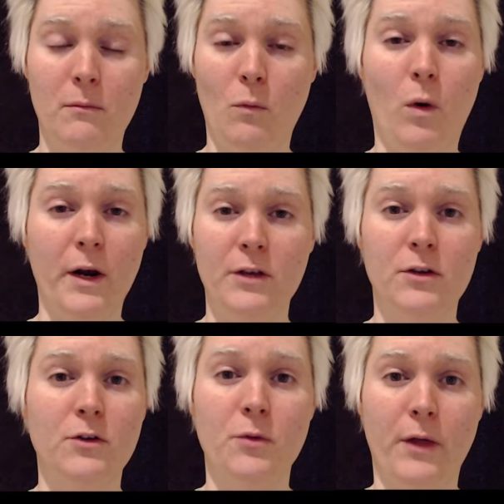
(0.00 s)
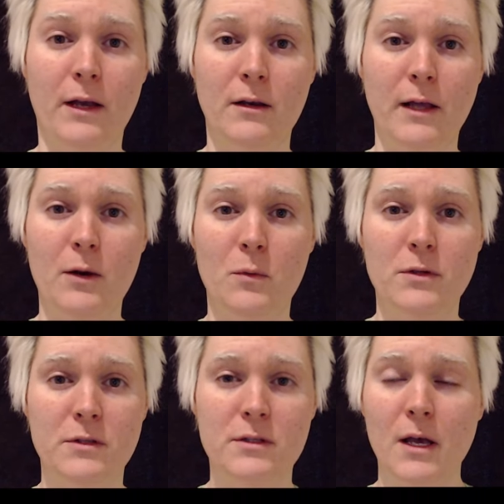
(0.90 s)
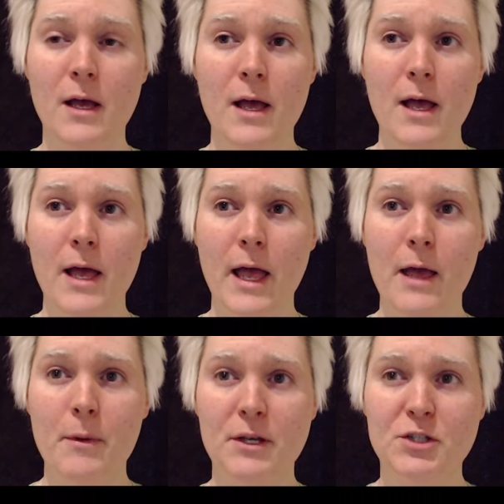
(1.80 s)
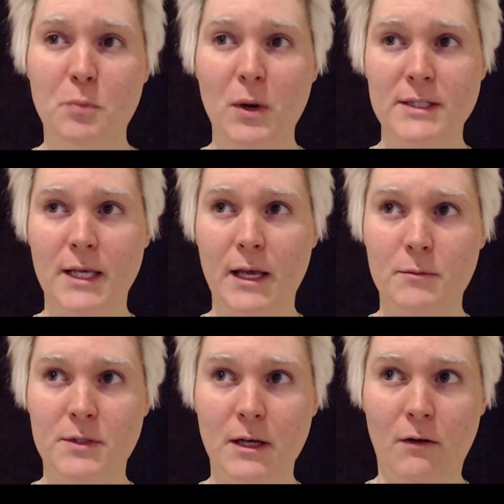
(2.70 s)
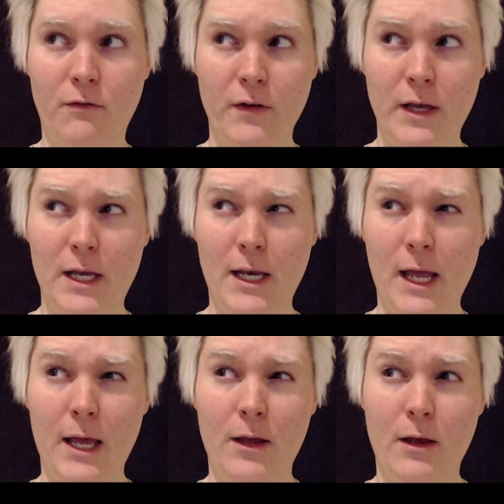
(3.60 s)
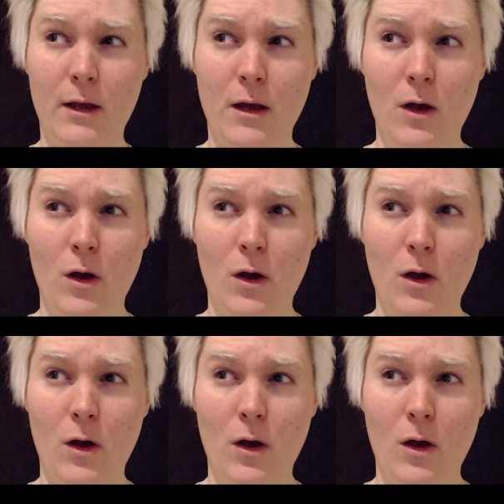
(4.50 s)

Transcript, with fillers: wanting to do that. It was him expressing himself in a